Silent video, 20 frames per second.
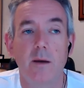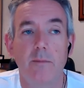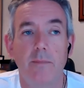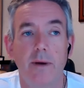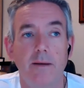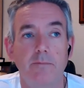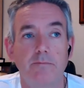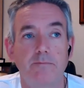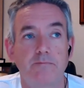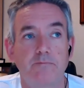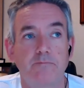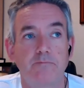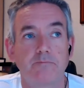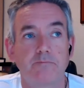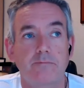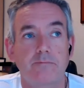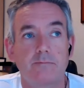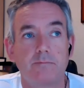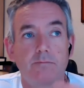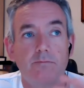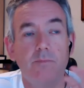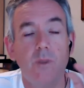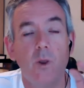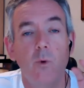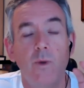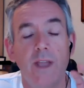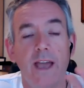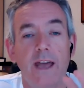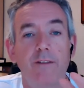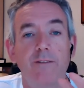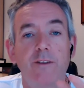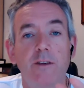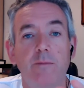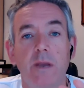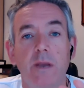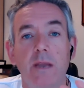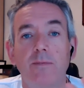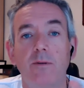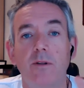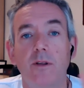But we had a few
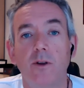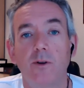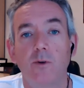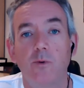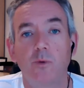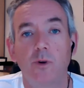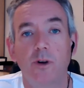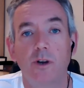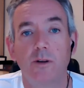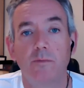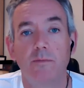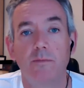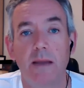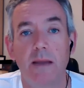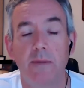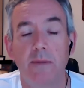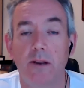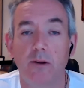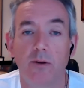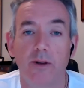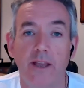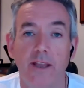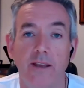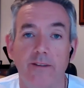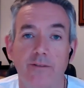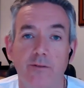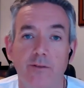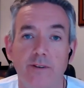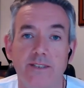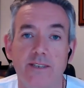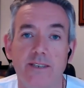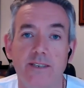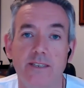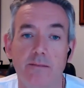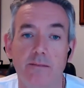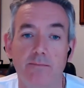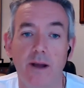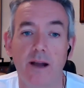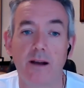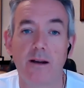people who were maybe looking at, for instance,
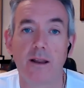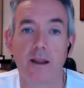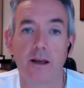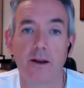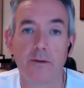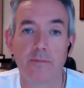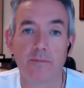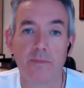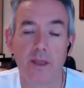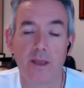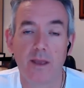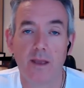a bungalow,